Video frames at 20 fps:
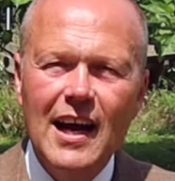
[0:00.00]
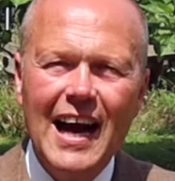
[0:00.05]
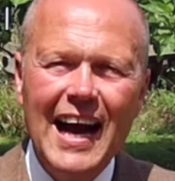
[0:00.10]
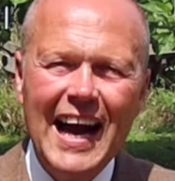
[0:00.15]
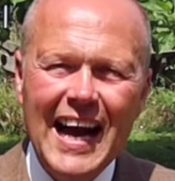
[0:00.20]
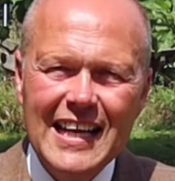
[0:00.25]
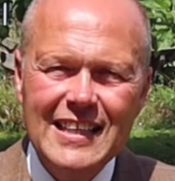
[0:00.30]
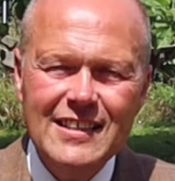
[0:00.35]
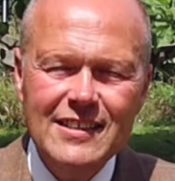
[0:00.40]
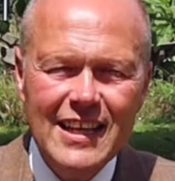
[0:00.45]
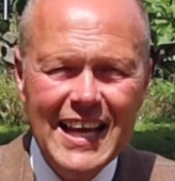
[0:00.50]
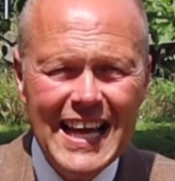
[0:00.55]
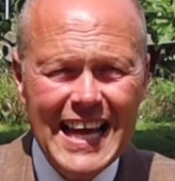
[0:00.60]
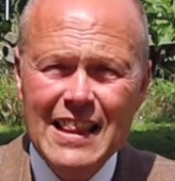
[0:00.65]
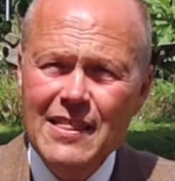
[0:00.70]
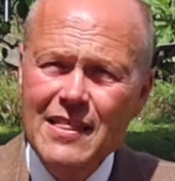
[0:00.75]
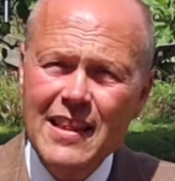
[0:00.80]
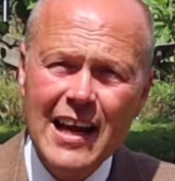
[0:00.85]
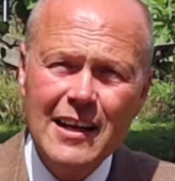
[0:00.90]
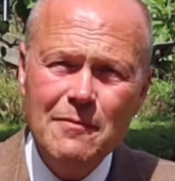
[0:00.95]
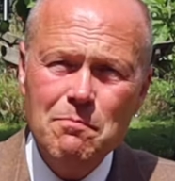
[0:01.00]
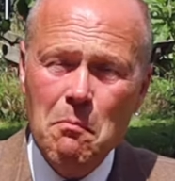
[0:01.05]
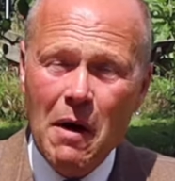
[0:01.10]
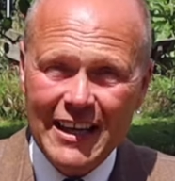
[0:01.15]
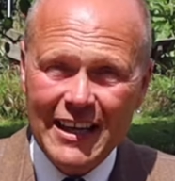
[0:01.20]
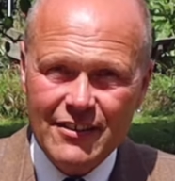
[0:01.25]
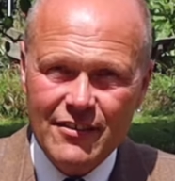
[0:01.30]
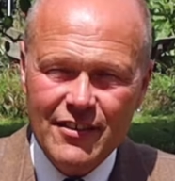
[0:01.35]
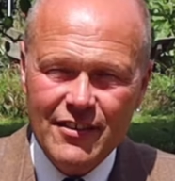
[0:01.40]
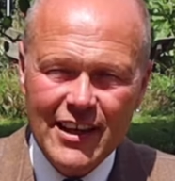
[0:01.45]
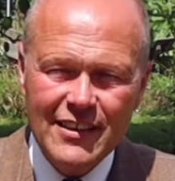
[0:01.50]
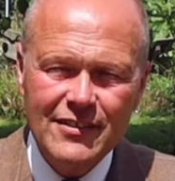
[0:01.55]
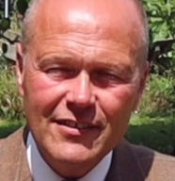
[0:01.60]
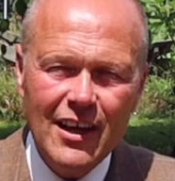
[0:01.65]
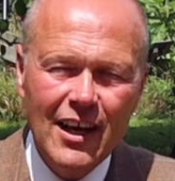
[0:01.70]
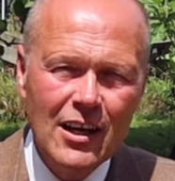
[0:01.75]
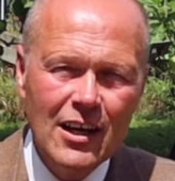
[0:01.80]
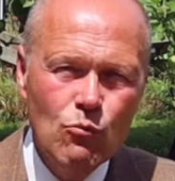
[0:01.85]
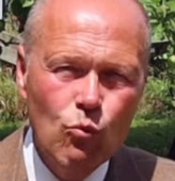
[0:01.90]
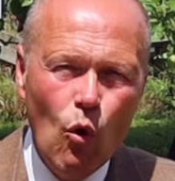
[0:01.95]
And in that mindset,
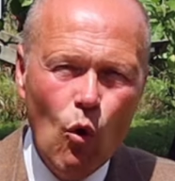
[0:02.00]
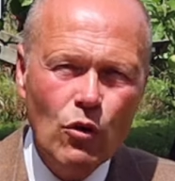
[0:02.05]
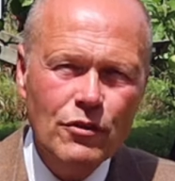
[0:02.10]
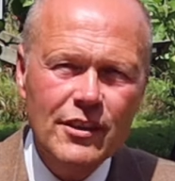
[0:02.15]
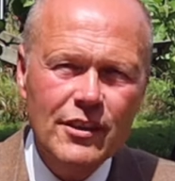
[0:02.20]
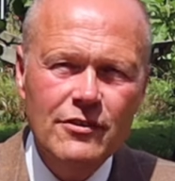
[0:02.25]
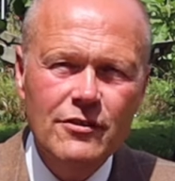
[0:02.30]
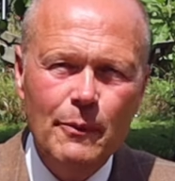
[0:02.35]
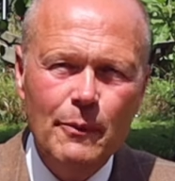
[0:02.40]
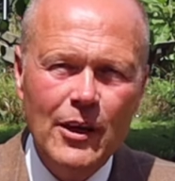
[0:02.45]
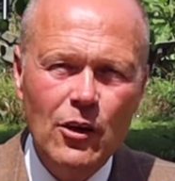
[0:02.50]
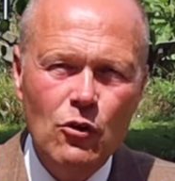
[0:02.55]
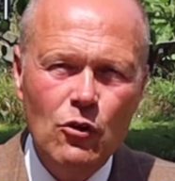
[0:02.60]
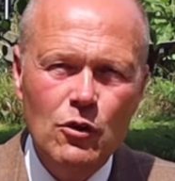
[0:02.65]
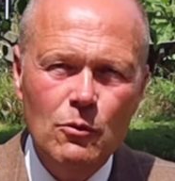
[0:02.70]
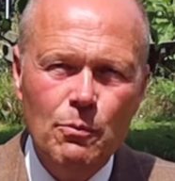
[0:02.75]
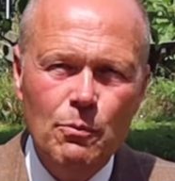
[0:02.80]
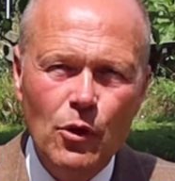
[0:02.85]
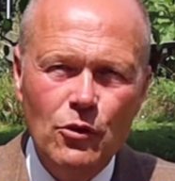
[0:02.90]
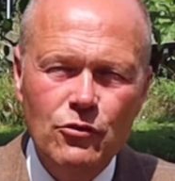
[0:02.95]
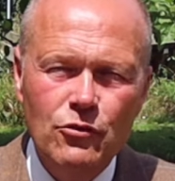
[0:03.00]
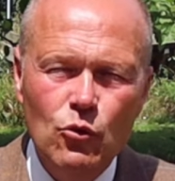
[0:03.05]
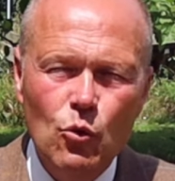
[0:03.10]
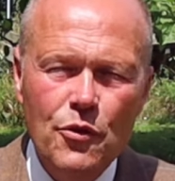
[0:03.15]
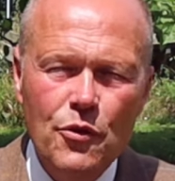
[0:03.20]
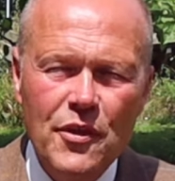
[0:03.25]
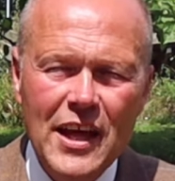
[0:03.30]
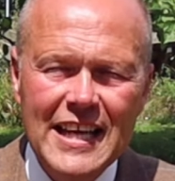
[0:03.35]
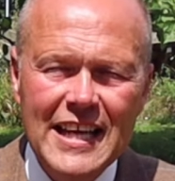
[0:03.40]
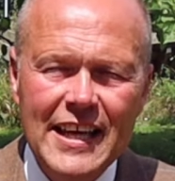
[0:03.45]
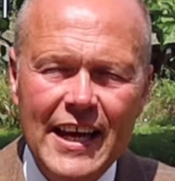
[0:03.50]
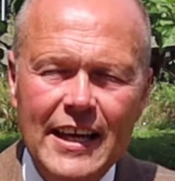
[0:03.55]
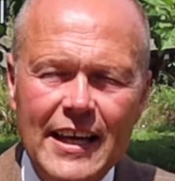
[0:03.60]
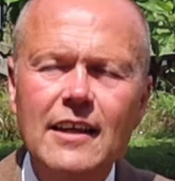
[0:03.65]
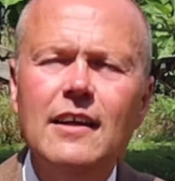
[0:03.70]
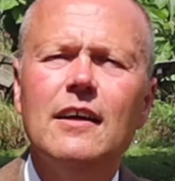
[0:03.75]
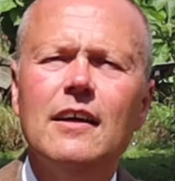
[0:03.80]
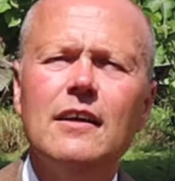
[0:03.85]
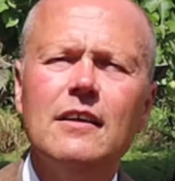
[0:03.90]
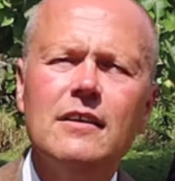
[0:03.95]
I walked into my local bookstore
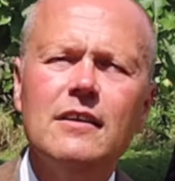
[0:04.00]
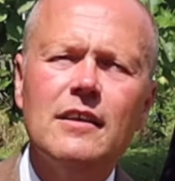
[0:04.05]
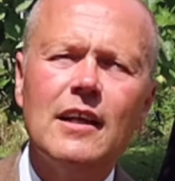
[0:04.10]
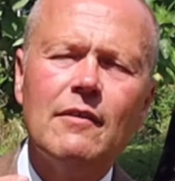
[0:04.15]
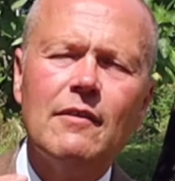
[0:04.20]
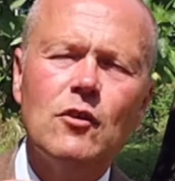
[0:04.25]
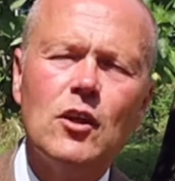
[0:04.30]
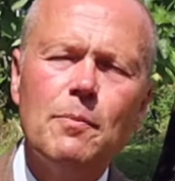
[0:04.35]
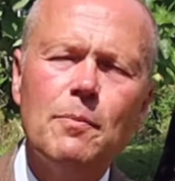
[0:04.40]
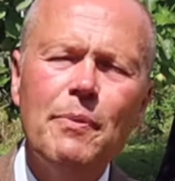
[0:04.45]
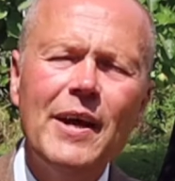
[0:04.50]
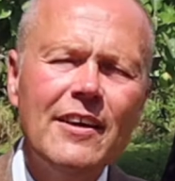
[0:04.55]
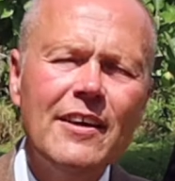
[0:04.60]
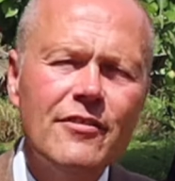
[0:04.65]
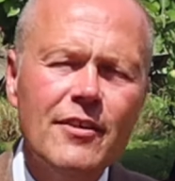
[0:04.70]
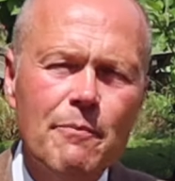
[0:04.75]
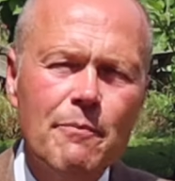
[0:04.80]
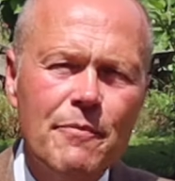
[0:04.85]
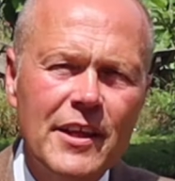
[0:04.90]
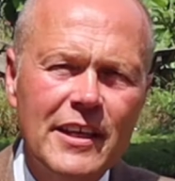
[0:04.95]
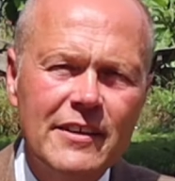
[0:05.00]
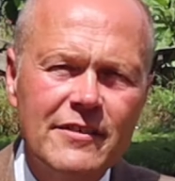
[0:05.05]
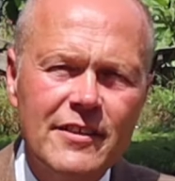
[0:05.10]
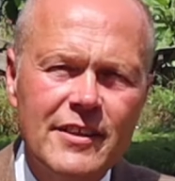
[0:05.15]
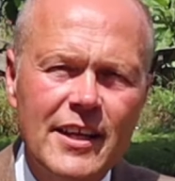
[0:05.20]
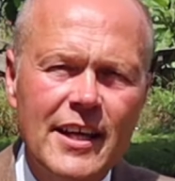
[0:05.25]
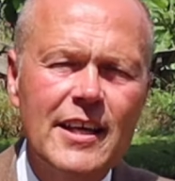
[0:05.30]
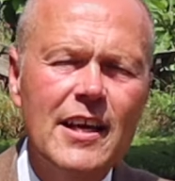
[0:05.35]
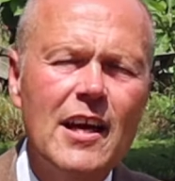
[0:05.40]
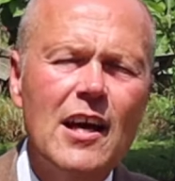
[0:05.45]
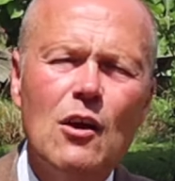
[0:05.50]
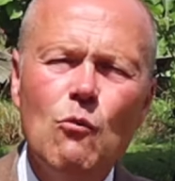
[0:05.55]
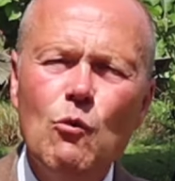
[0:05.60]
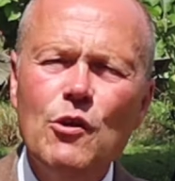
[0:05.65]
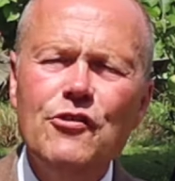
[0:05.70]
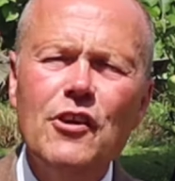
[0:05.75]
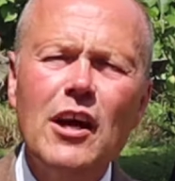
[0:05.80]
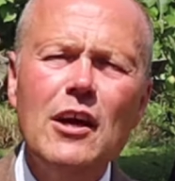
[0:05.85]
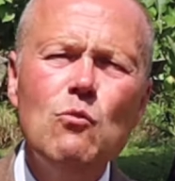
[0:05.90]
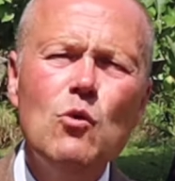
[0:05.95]
thinking, I'm going to pick something today
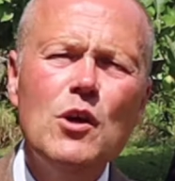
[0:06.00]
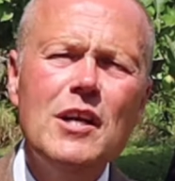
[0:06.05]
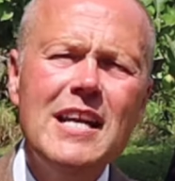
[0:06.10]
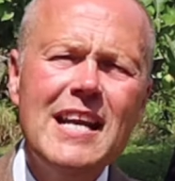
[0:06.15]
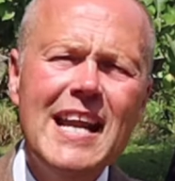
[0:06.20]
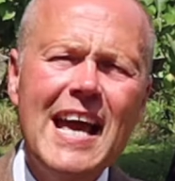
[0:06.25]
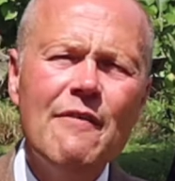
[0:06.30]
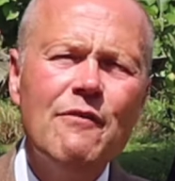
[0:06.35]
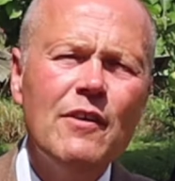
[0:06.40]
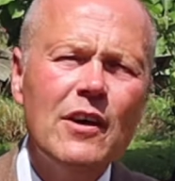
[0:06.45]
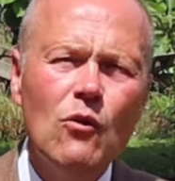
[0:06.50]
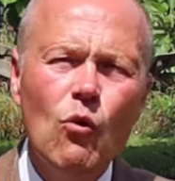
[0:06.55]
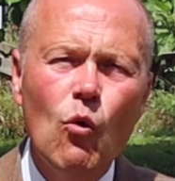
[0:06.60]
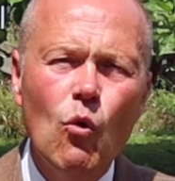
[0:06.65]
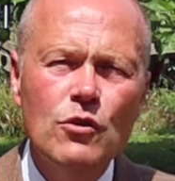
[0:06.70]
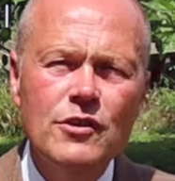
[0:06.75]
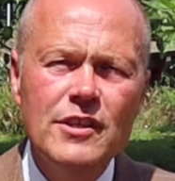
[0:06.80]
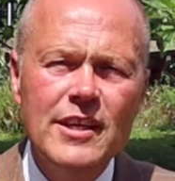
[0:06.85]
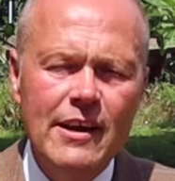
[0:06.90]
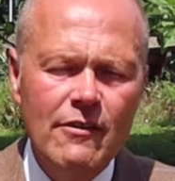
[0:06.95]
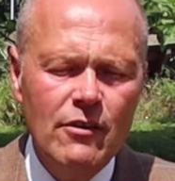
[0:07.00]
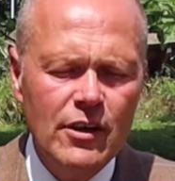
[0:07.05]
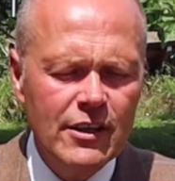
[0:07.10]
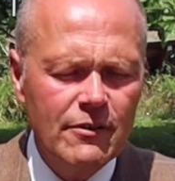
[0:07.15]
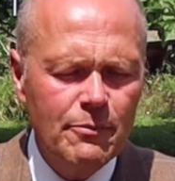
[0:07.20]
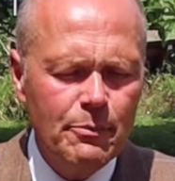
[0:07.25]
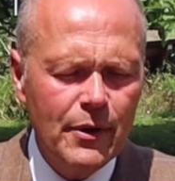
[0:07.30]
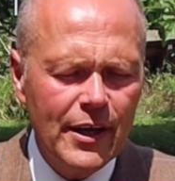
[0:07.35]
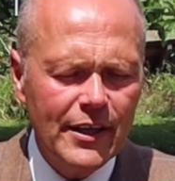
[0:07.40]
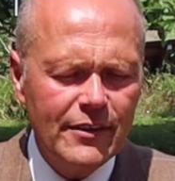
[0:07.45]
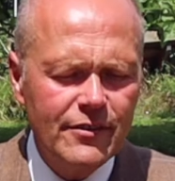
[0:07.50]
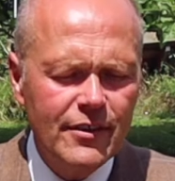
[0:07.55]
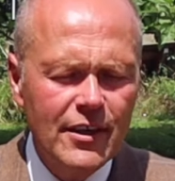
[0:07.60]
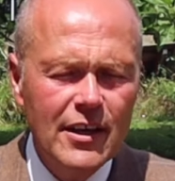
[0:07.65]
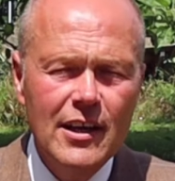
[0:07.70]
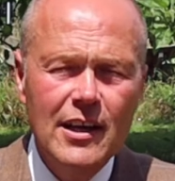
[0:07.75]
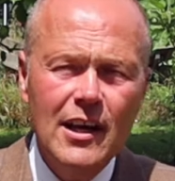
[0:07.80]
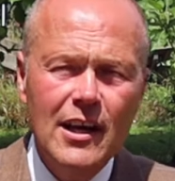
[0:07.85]
which I would never ordinarily have picked.